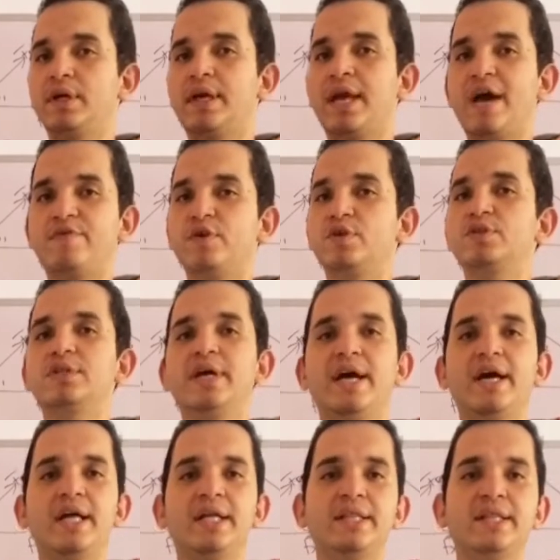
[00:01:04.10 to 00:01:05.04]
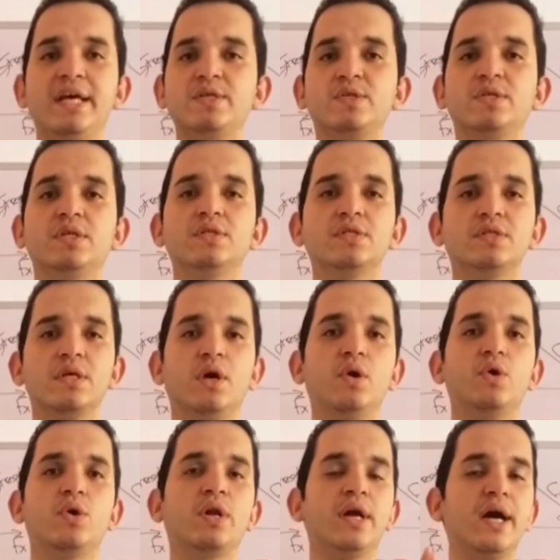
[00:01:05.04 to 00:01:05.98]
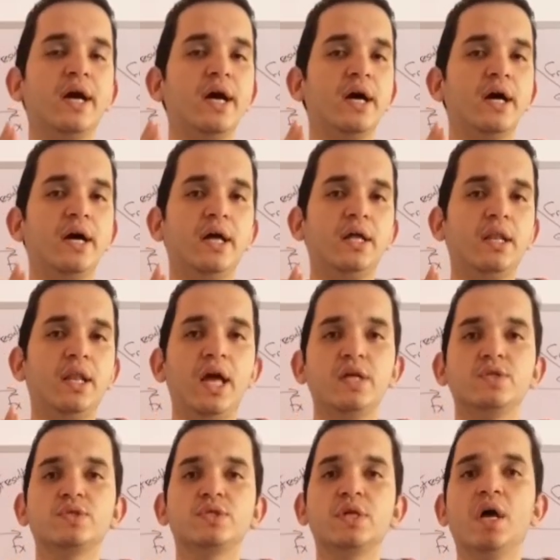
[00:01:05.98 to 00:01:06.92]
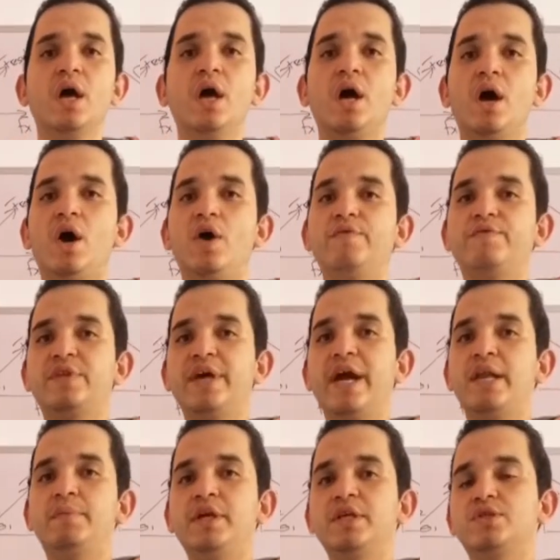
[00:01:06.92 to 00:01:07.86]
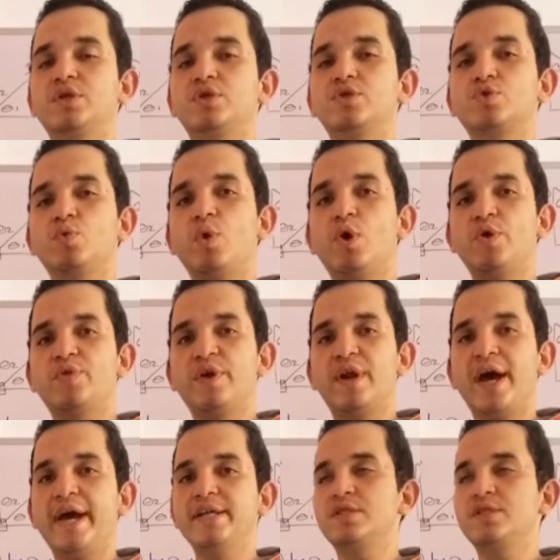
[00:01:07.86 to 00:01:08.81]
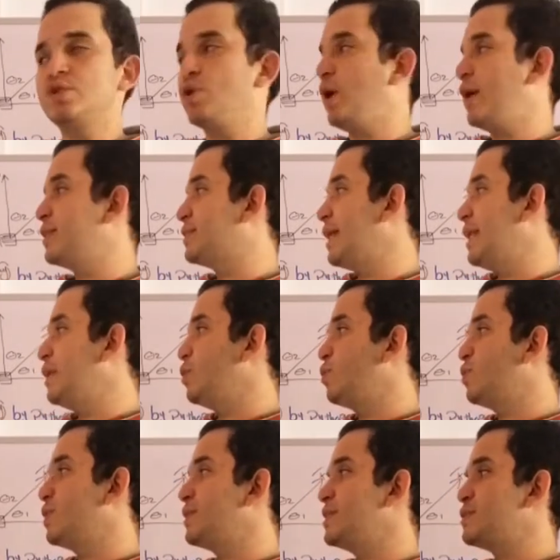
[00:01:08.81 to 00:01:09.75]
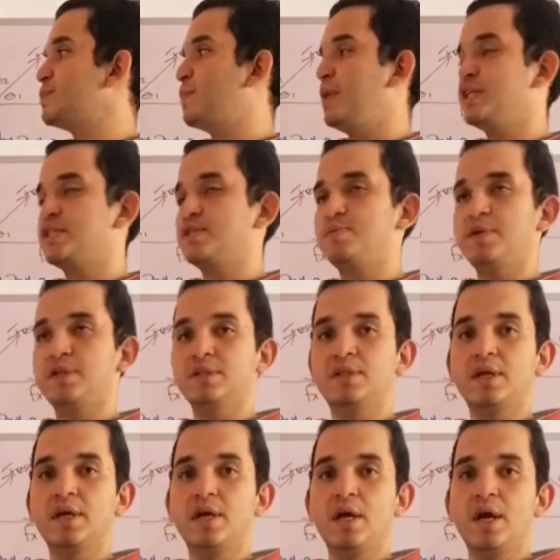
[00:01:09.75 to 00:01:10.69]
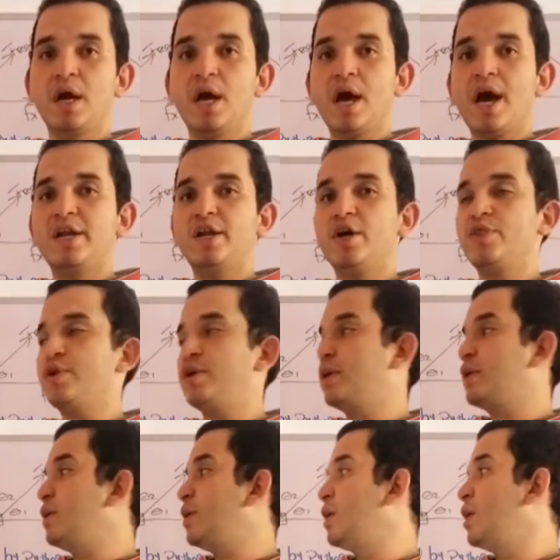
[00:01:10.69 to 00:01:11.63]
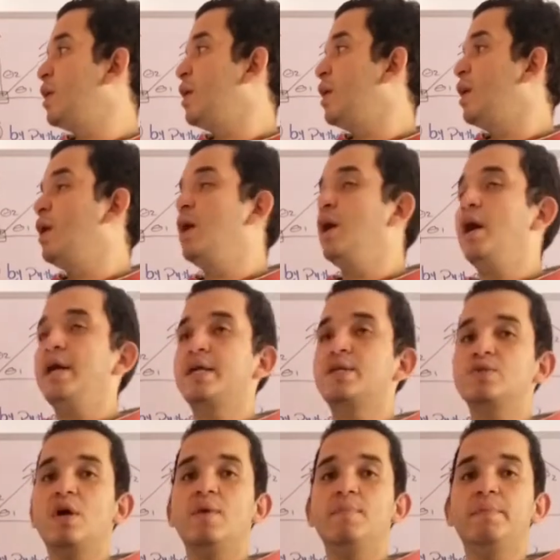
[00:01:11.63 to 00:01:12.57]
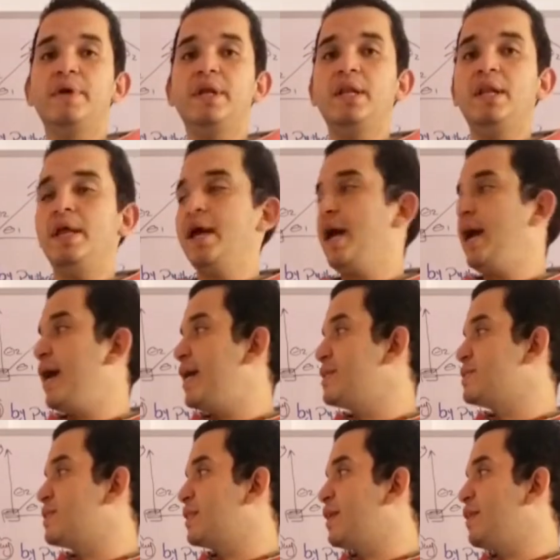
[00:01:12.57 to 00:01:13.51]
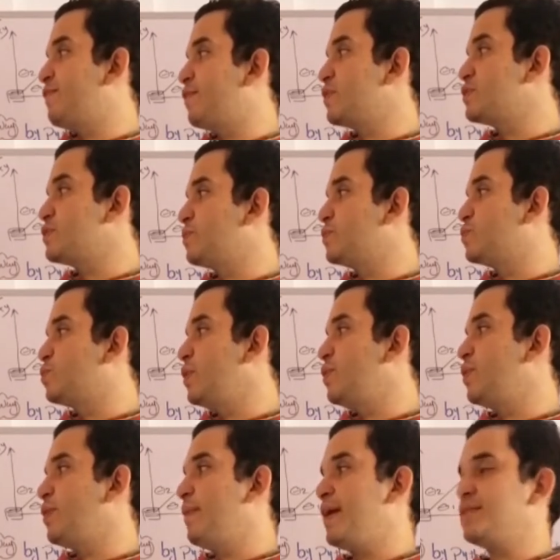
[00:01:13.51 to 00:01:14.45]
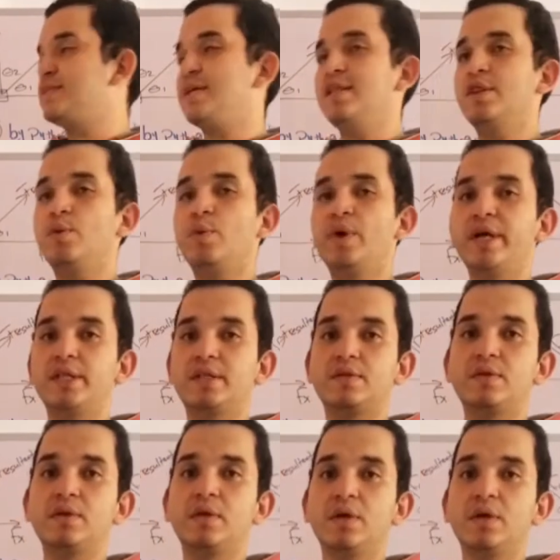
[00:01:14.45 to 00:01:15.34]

covered a distance or a length of 10 meters toward the right, so I tell you the displacement. Another example is the difference between the mass and the weight.